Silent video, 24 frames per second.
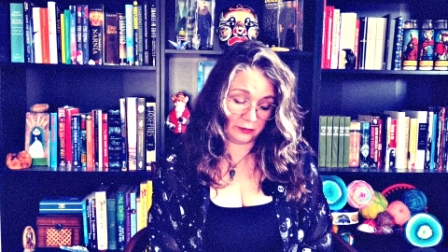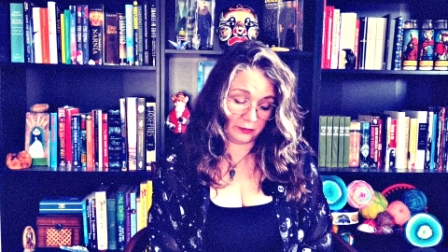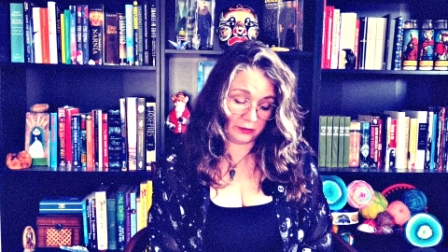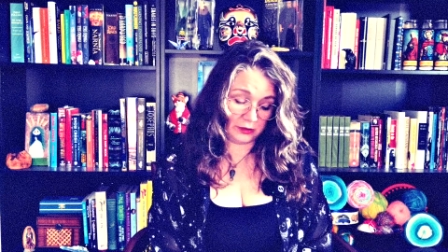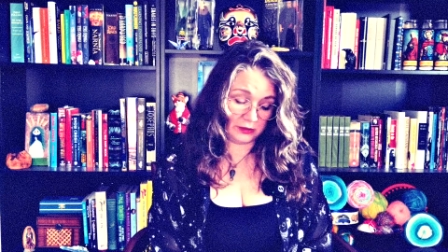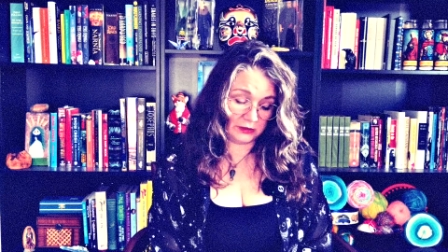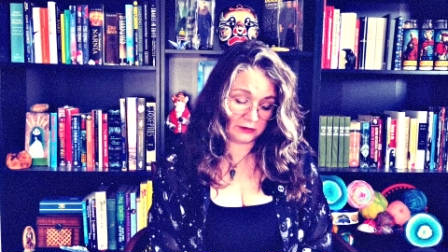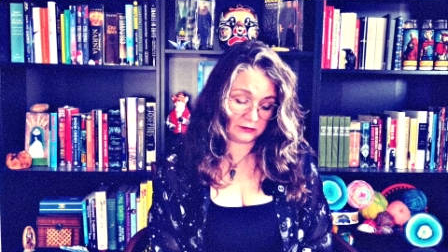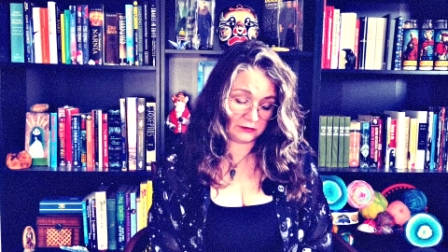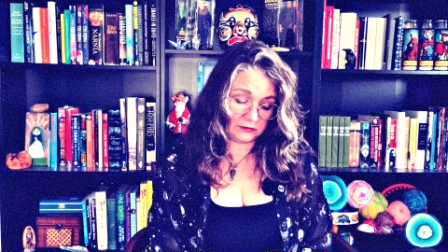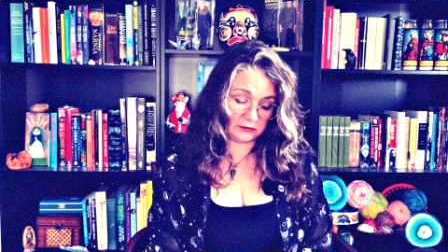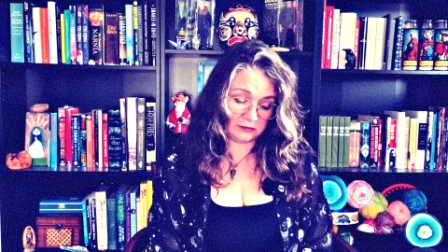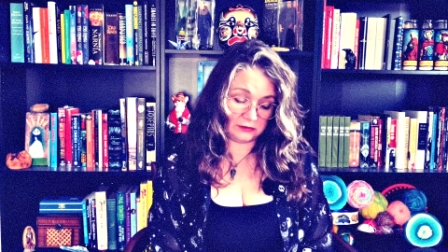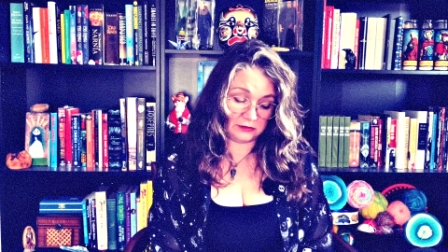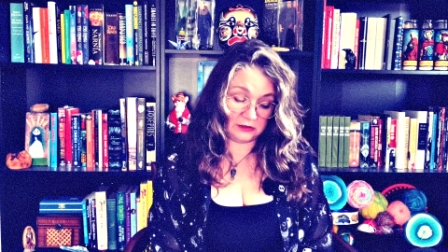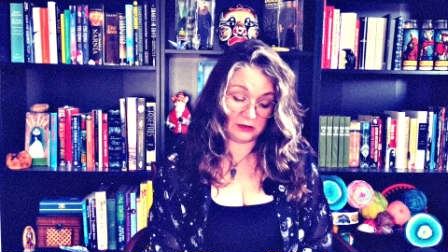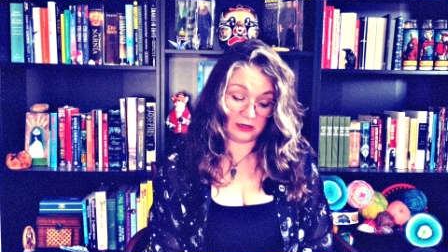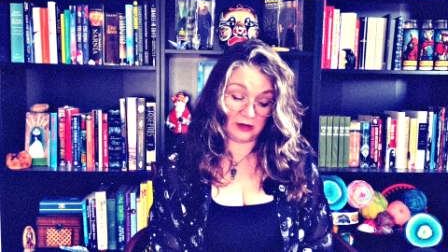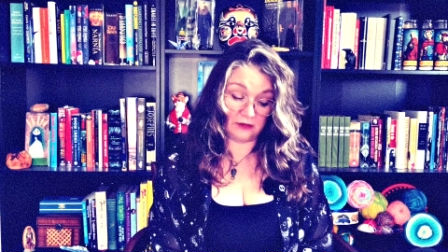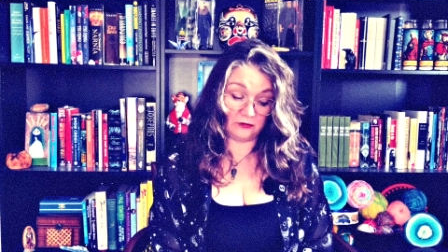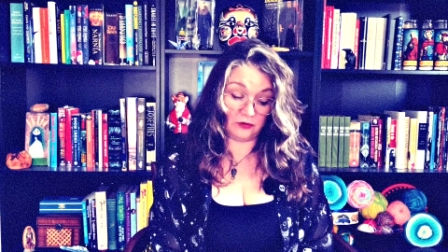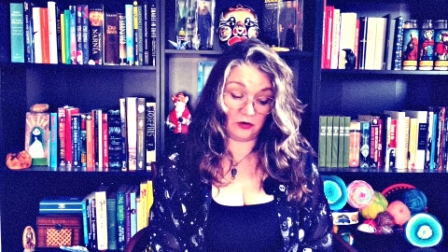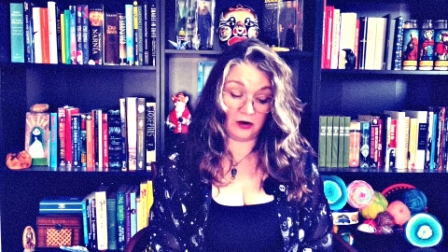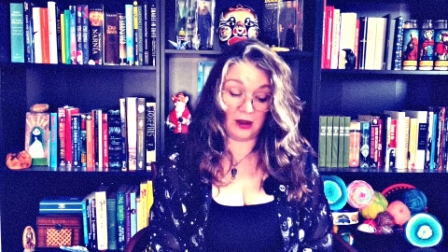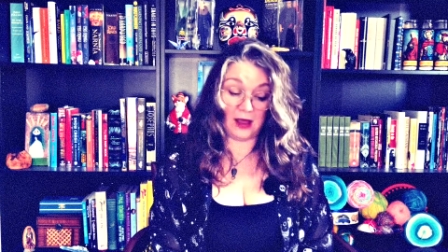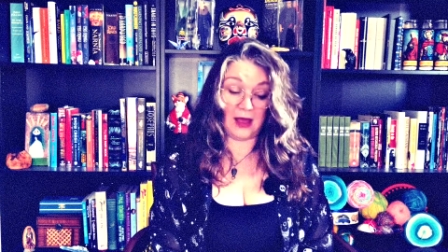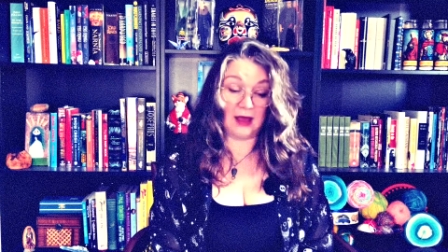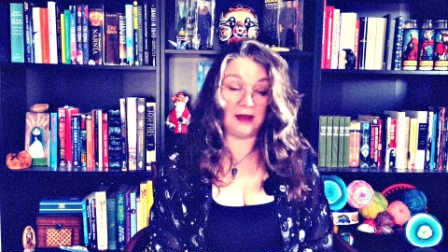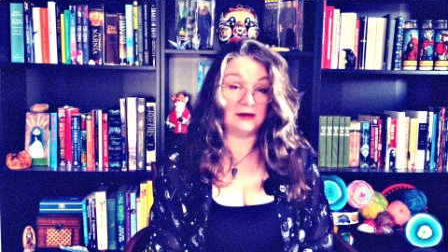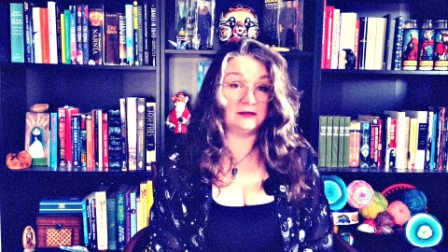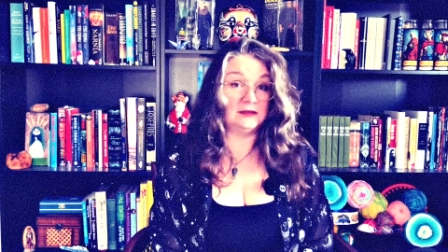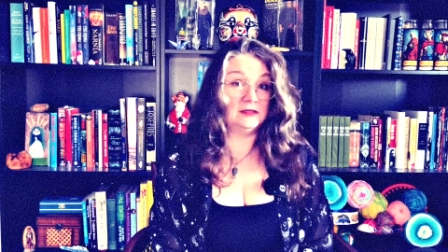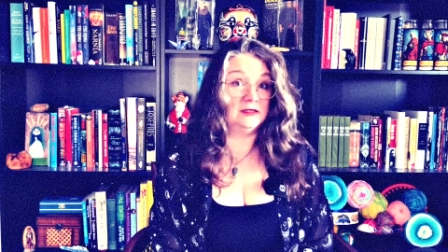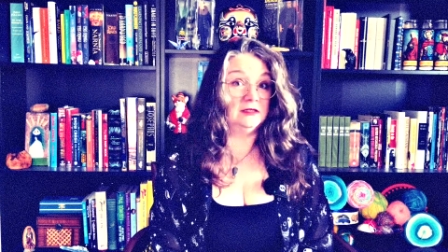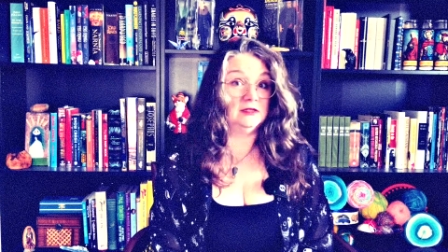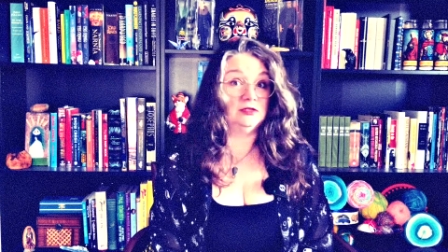He's never
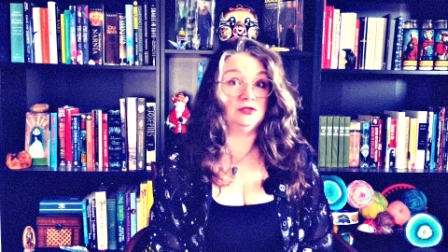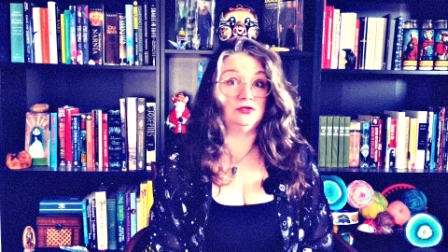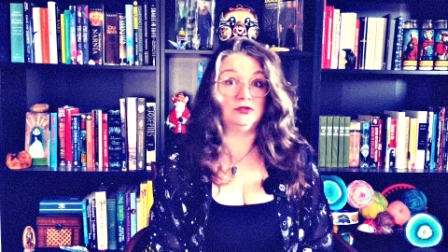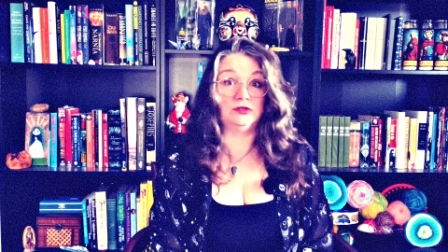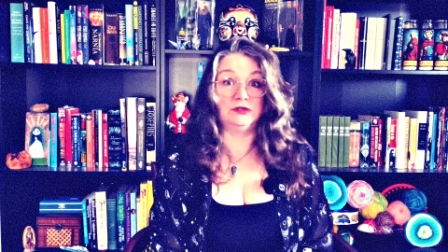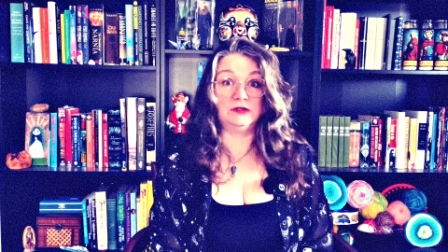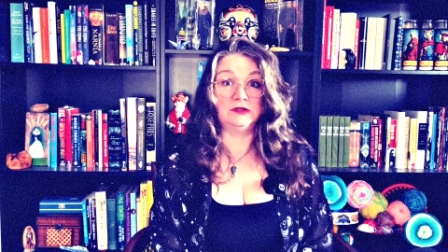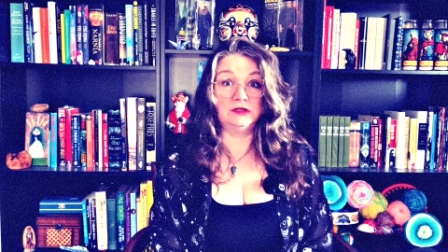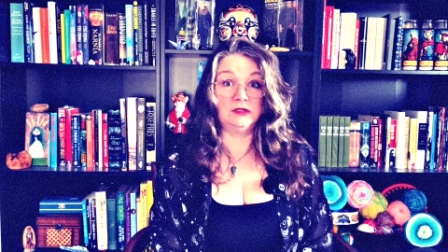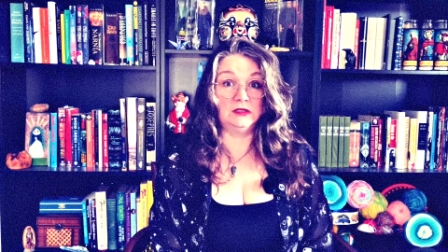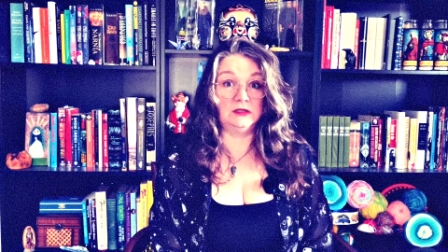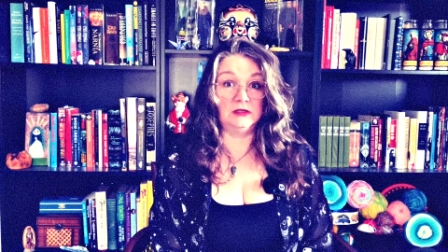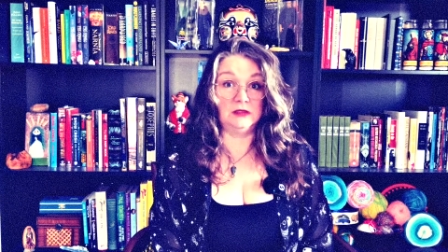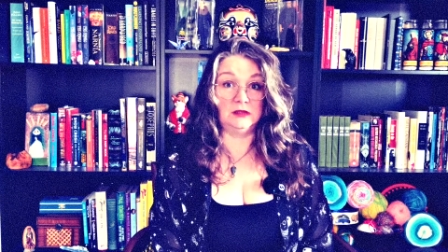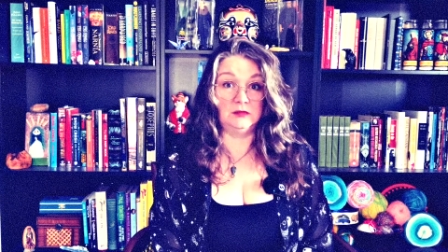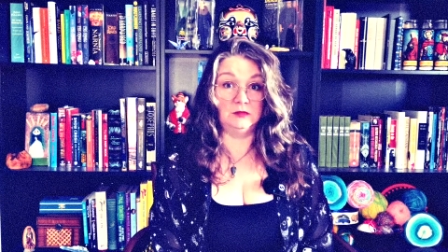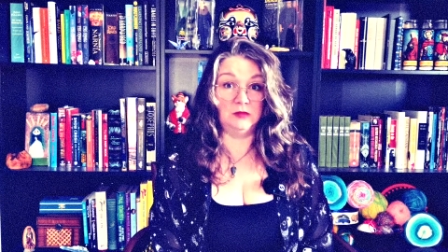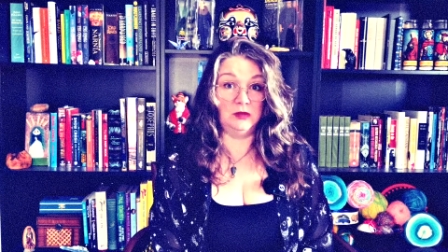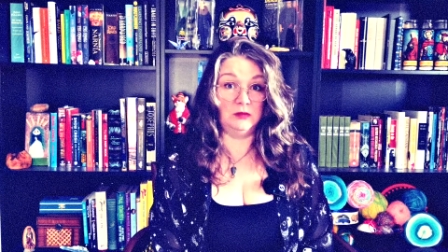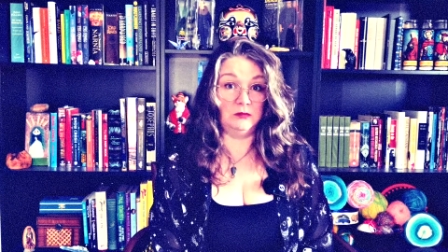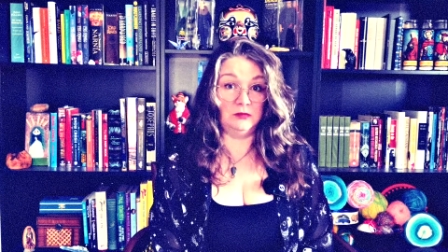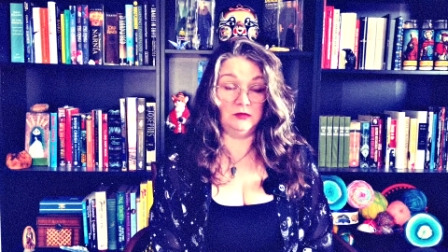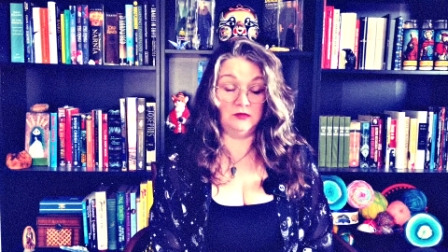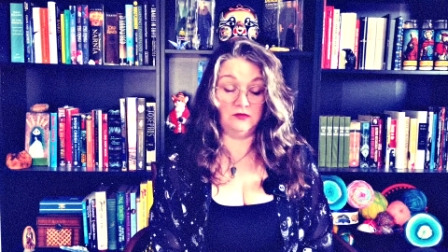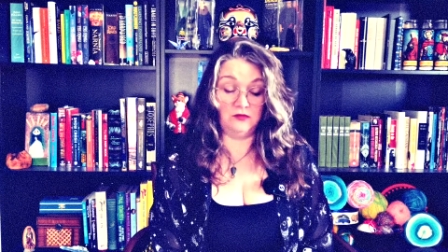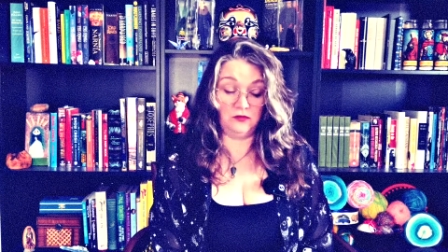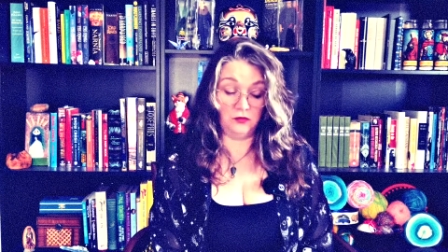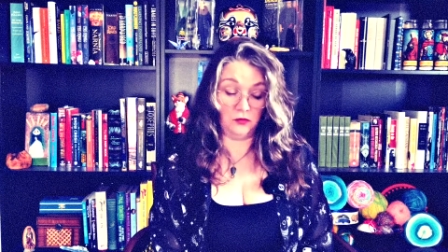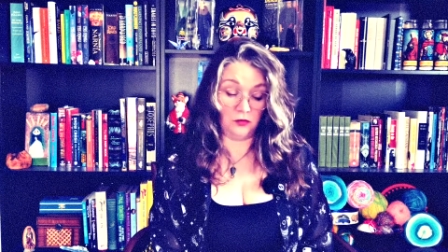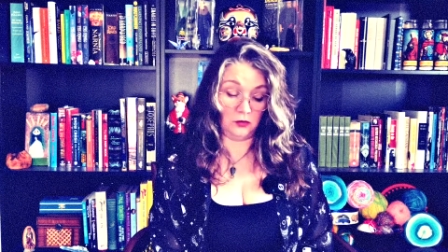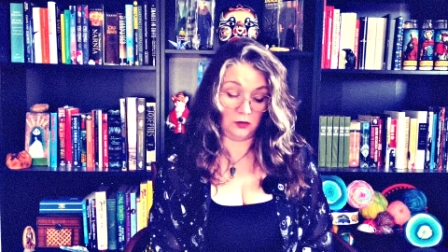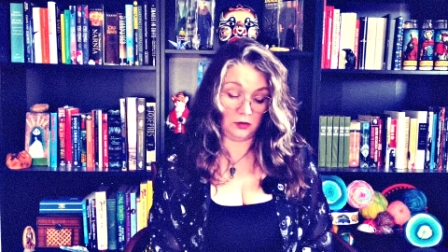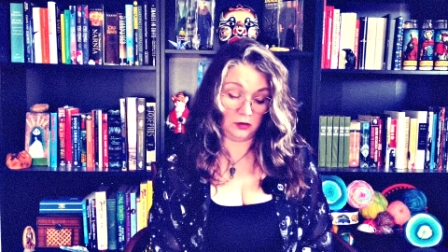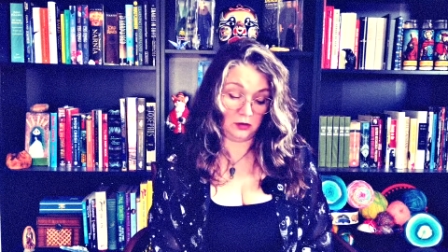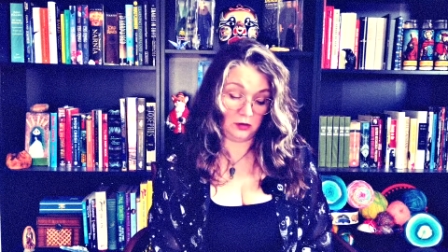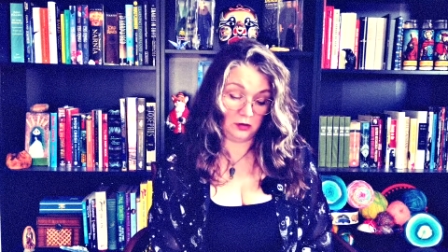acted interested in me
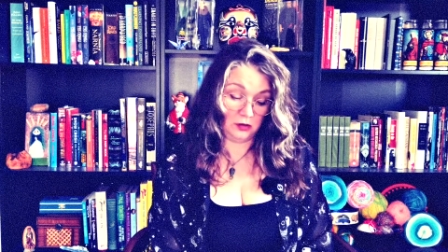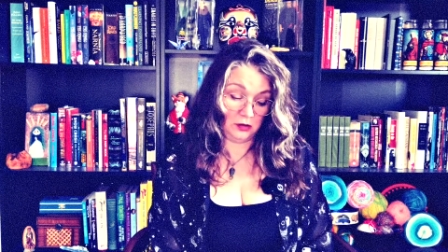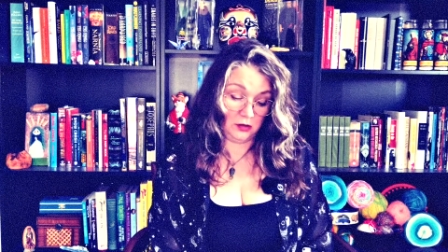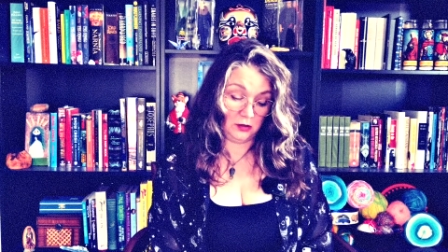before.